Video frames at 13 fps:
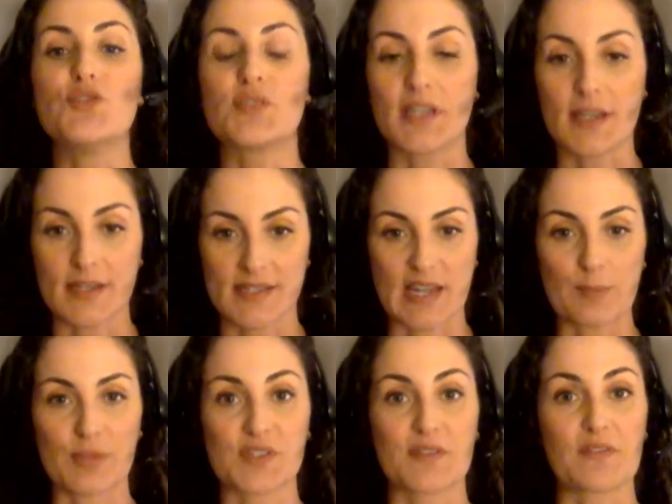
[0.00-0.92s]
using
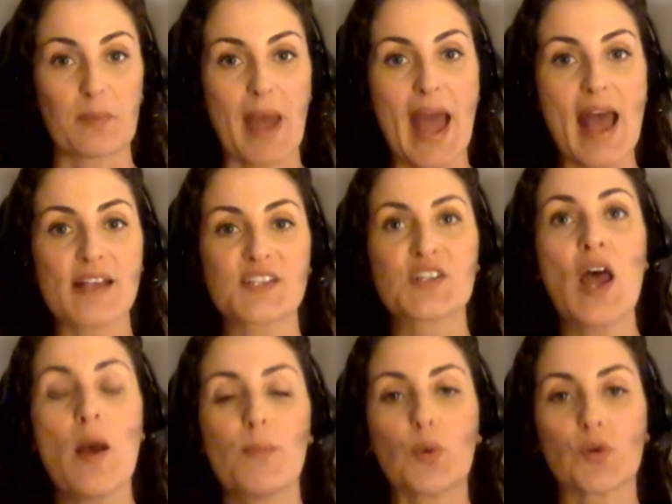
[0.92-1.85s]
examples of the past,
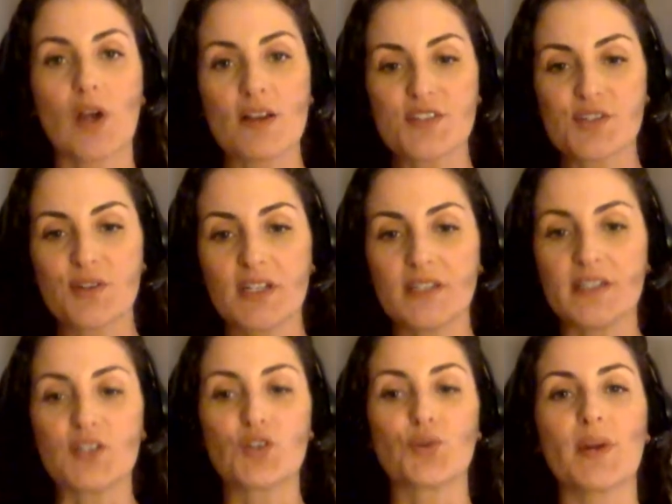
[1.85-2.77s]
but we're also going to
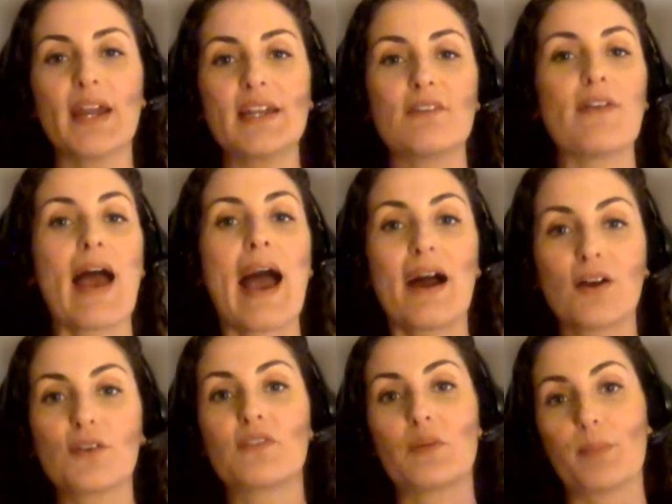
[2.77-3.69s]
need creative,
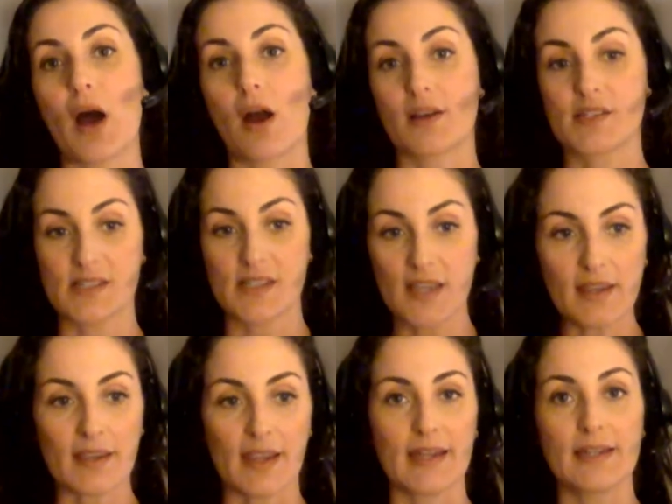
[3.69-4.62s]
out-of-the-box
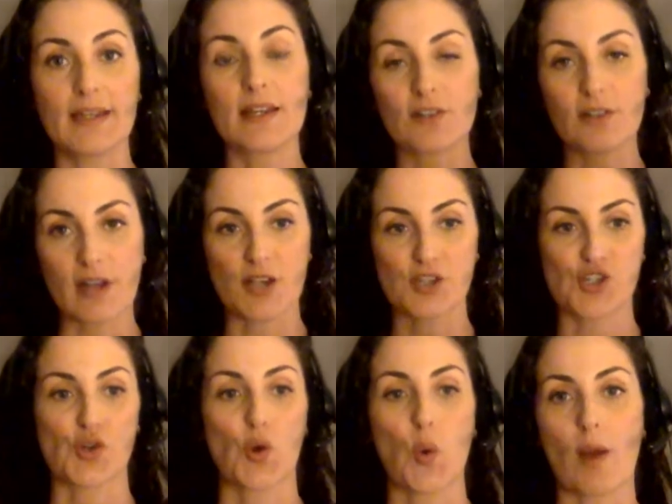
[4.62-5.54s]
thinking and
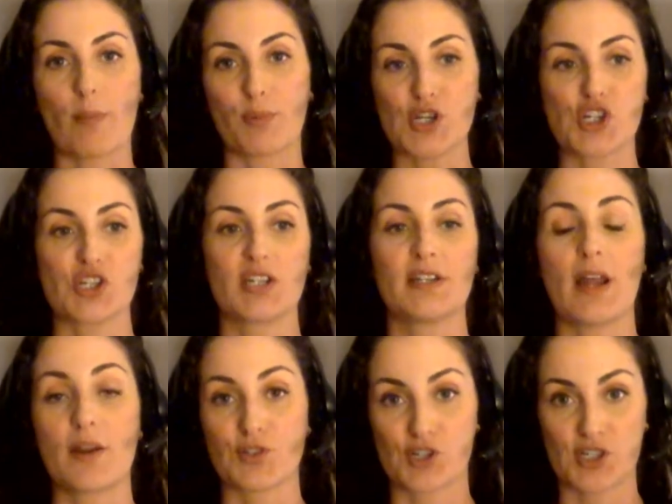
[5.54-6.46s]
international cooperation and
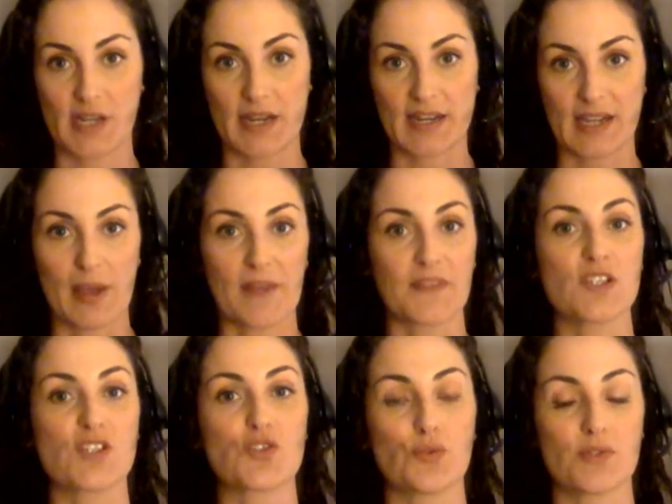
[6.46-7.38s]
understanding about
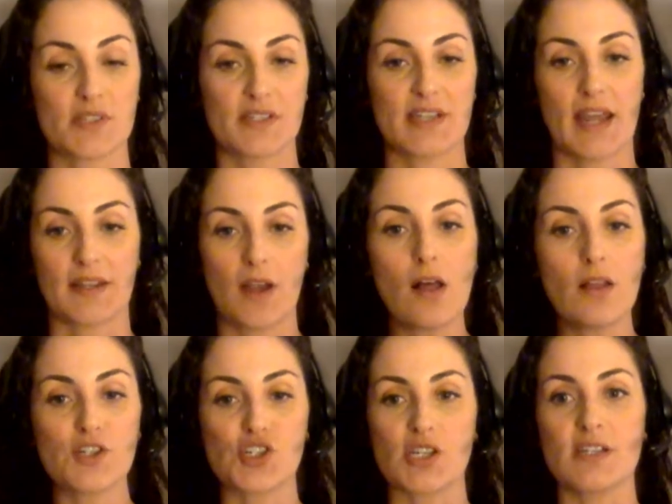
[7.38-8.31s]
these tools and
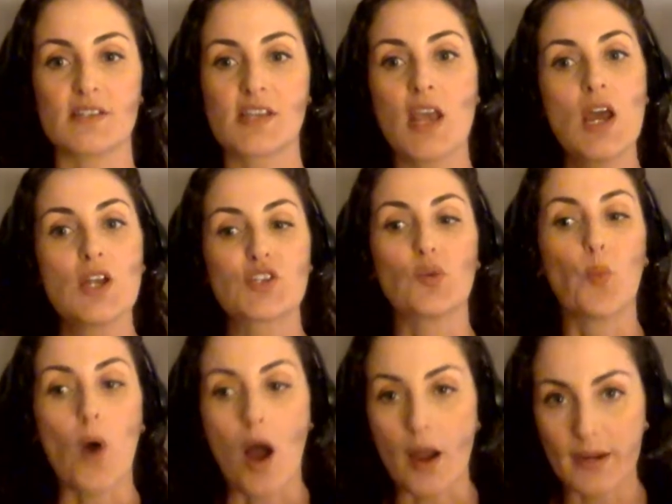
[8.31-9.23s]
technologies to
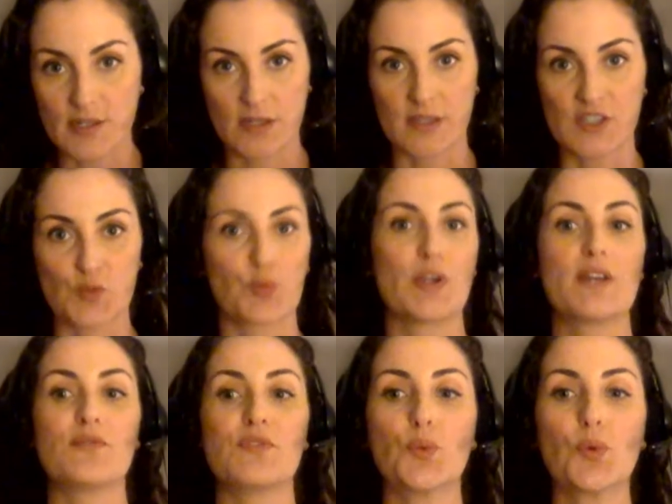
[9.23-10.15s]
walk into this brave
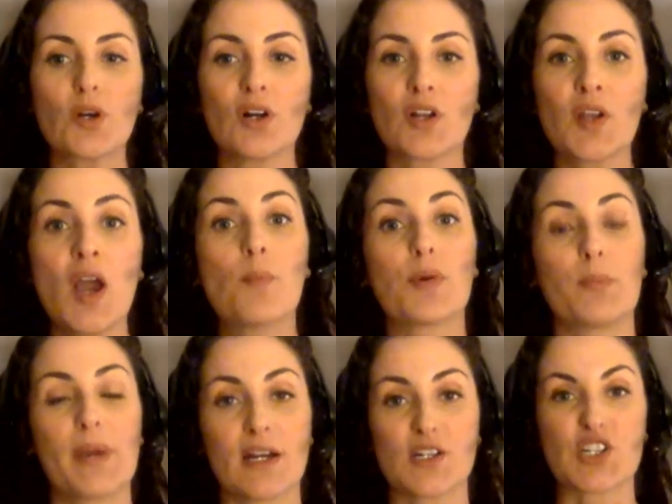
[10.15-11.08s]
new world,
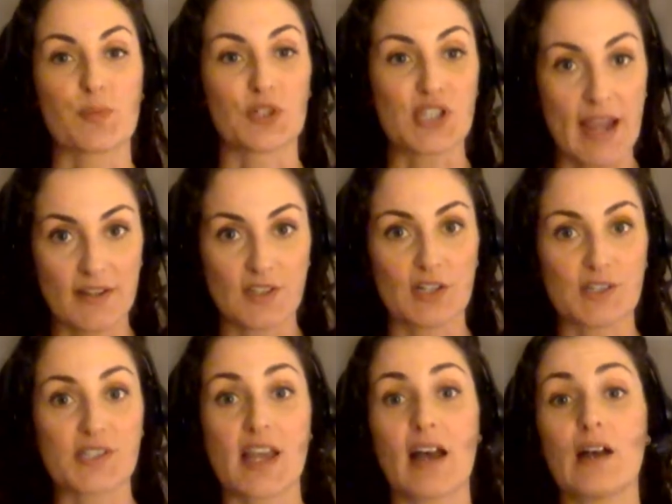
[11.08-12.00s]
prepared to protect
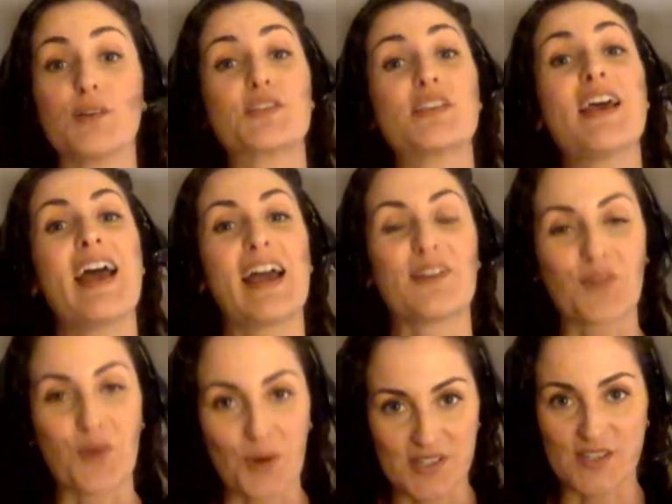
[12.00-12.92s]
ourselves, and of
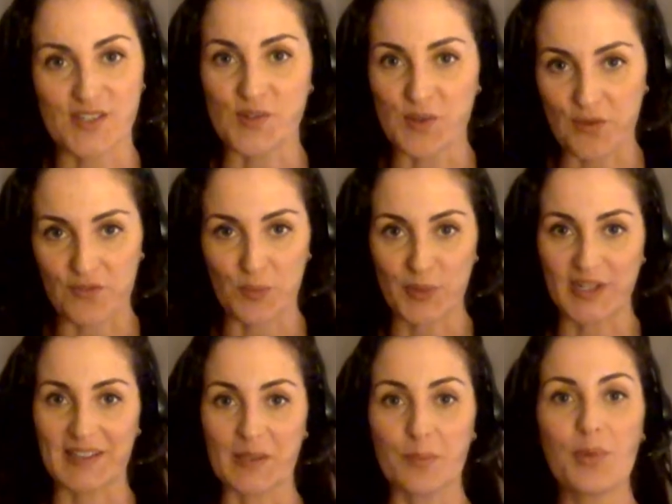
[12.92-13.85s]
course, as you know from
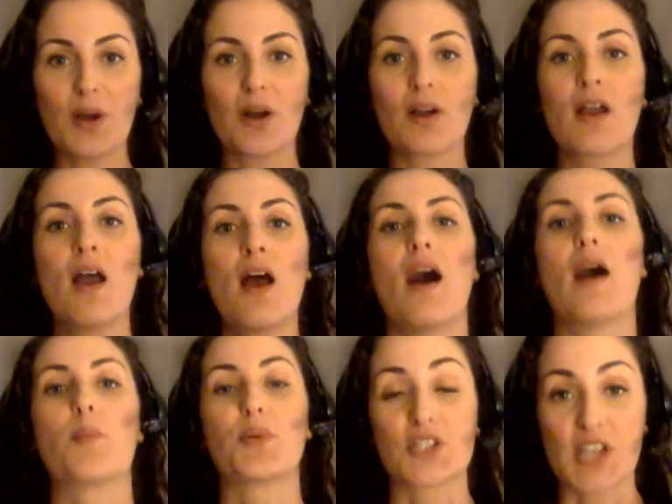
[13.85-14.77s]
reading the book,
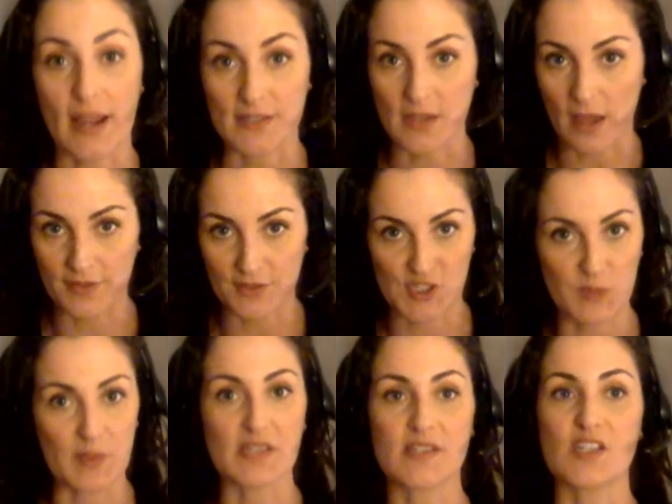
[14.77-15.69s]
protect other
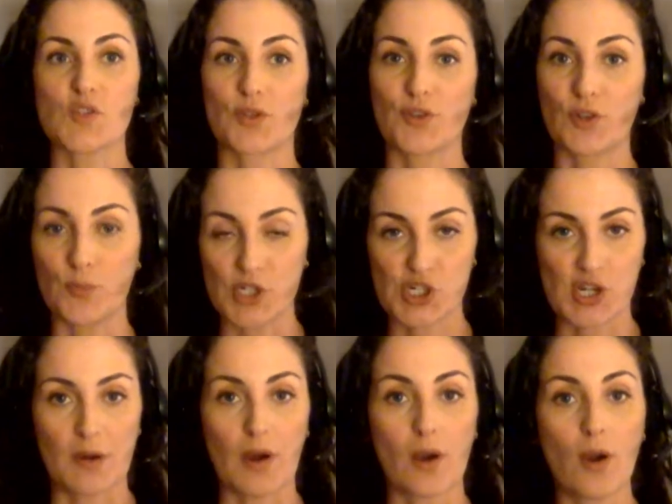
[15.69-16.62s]
species with whom we
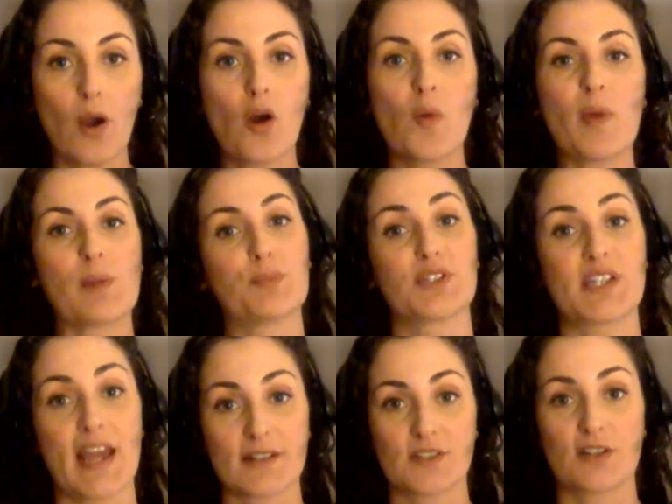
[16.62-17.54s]
share our home and
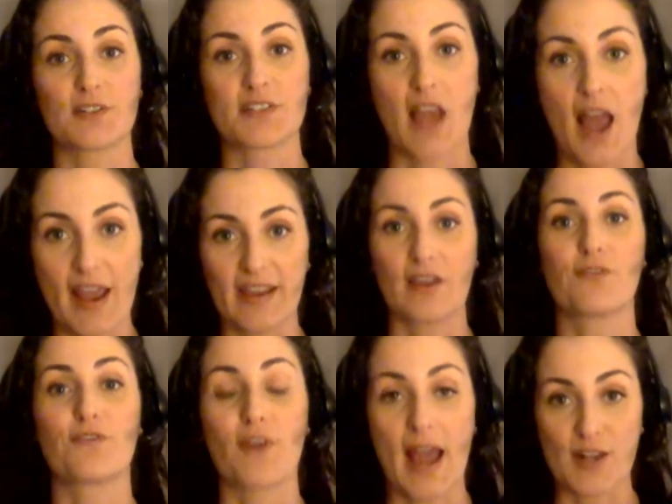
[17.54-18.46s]
protect our dying,
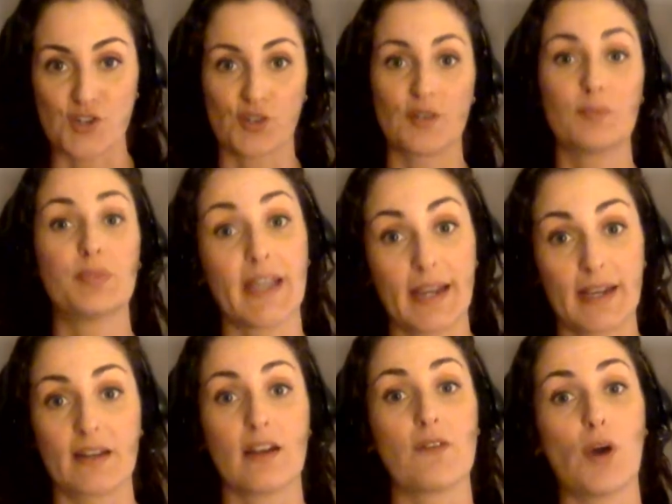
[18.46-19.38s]
fragile
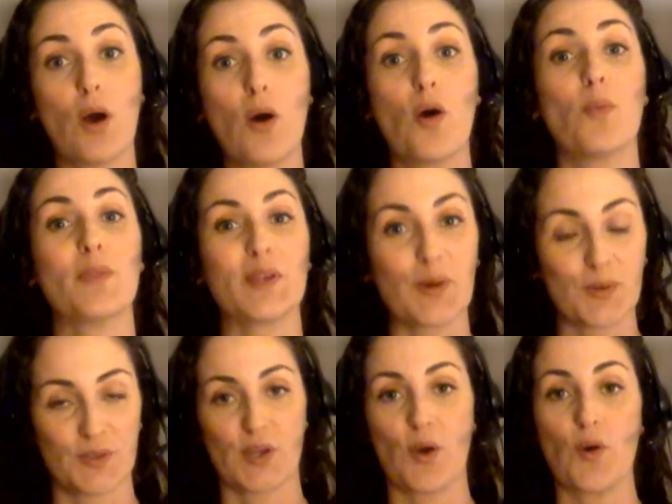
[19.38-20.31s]
planet of a home, the
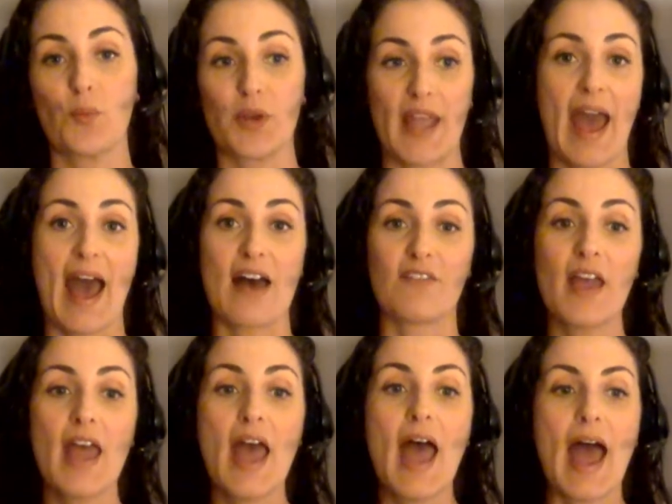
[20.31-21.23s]
only home we have.
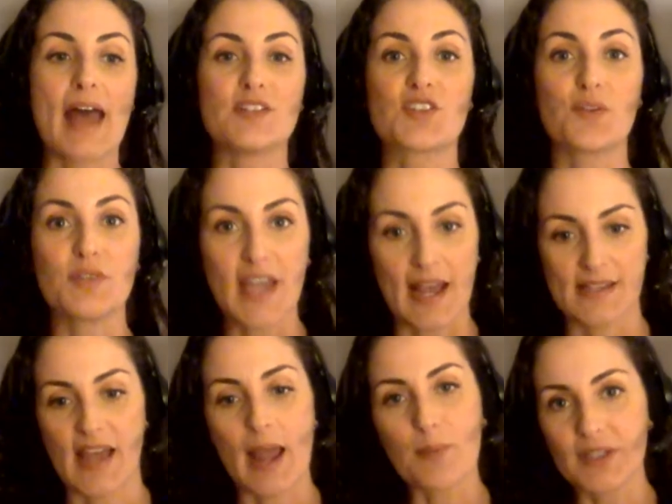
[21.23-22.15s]
And so,
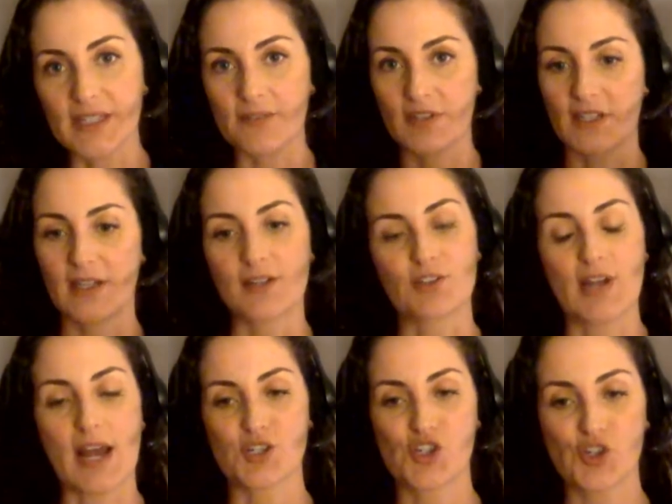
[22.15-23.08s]
yes, I believe in an
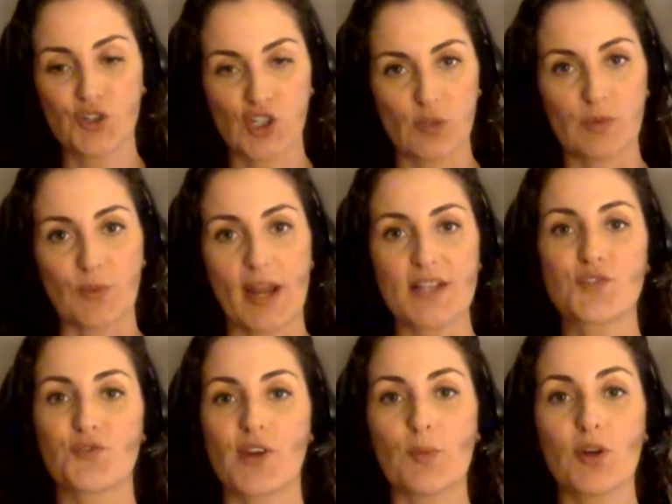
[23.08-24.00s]
international human rights
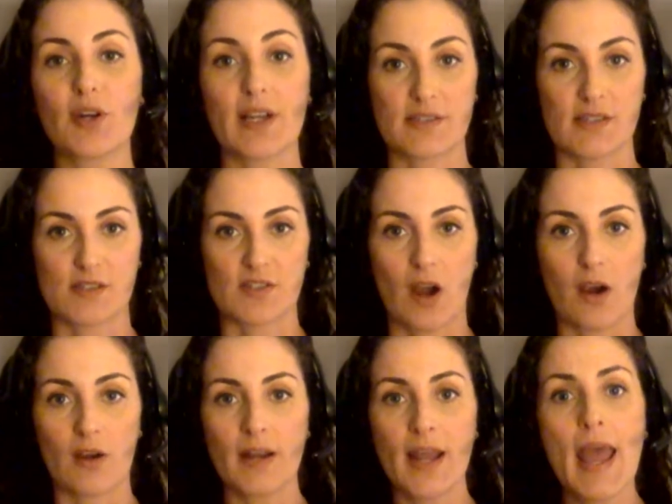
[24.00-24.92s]
framework as a
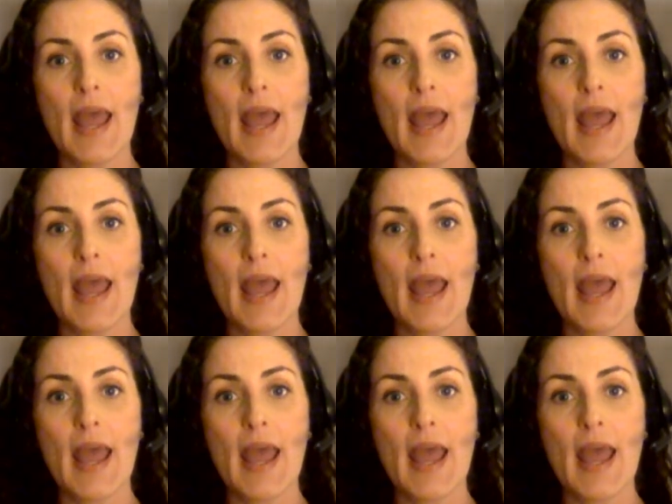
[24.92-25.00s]
start,